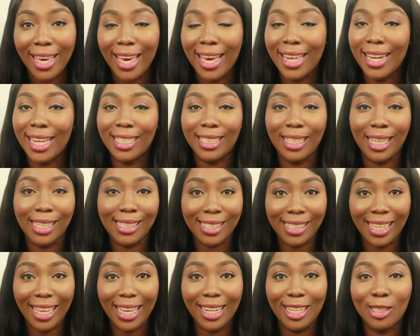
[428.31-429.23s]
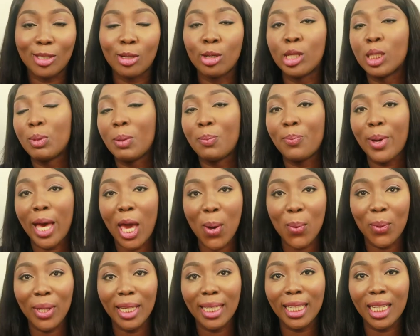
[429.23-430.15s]
And as I said, it's going to be
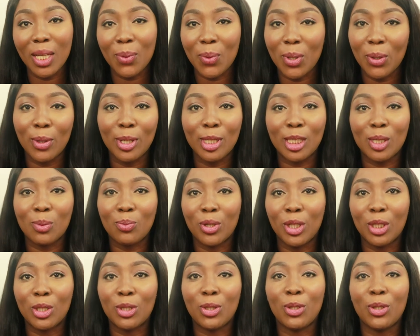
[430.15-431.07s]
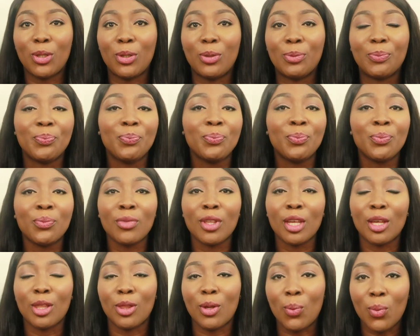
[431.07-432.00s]
bi-weekly. We're going to bring to you
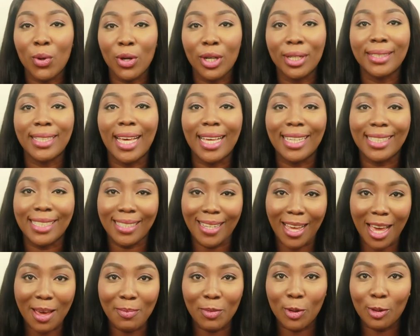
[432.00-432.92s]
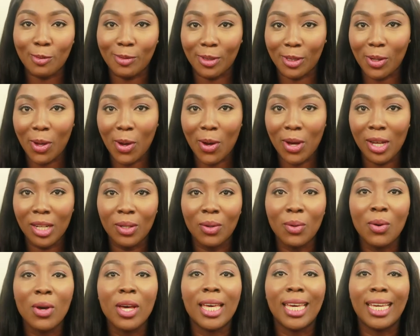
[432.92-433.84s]
the words as time goes on
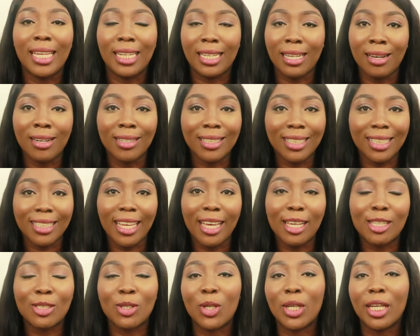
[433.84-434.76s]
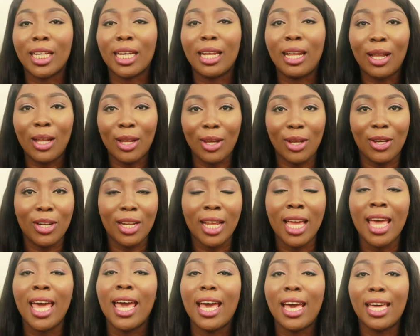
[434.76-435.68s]
in context so you can learn
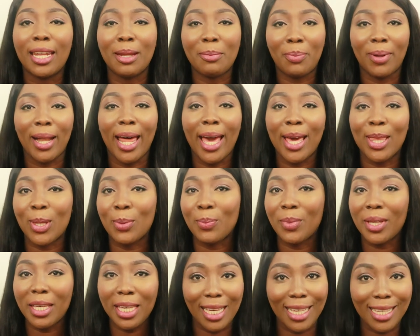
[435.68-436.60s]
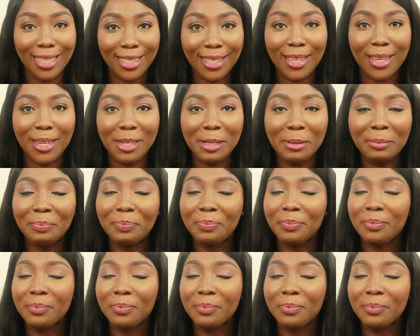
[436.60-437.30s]
and apply them easier.